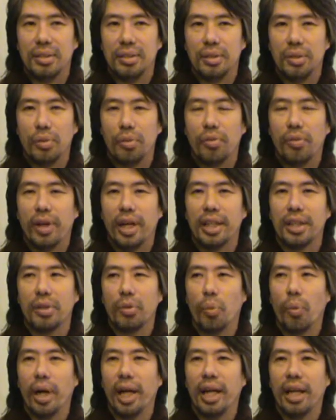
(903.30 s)
to find
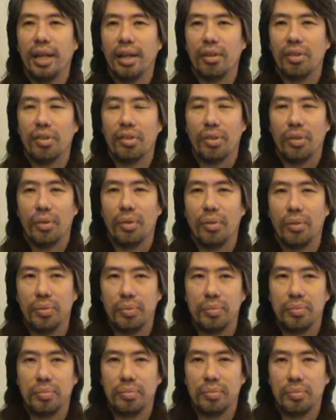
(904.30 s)
ways to
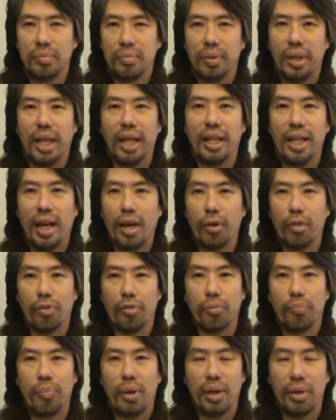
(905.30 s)
get out
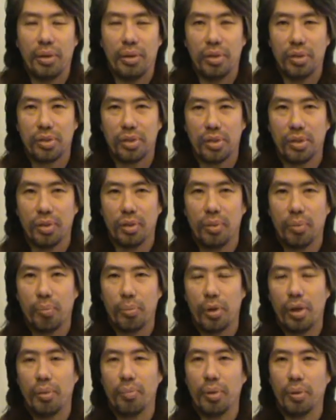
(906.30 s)
of paradoxical
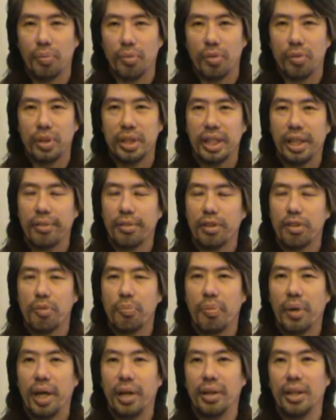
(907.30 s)
problems which have us
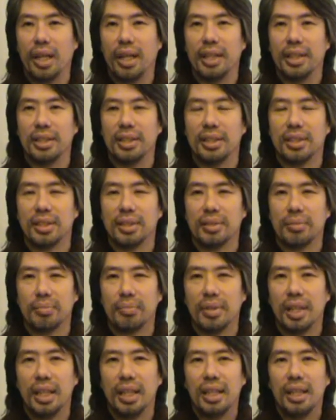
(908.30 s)
paralyzed.
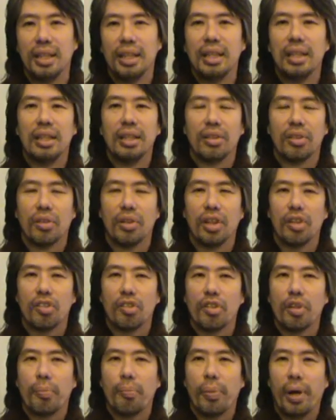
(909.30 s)
So, this
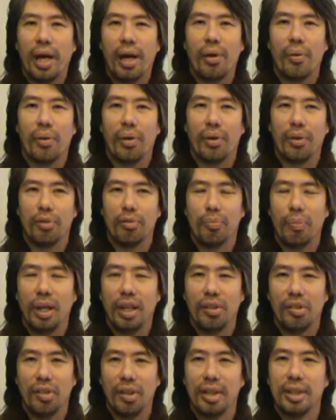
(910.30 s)
is the power of
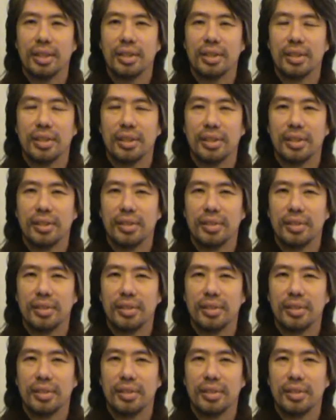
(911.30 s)
blessings.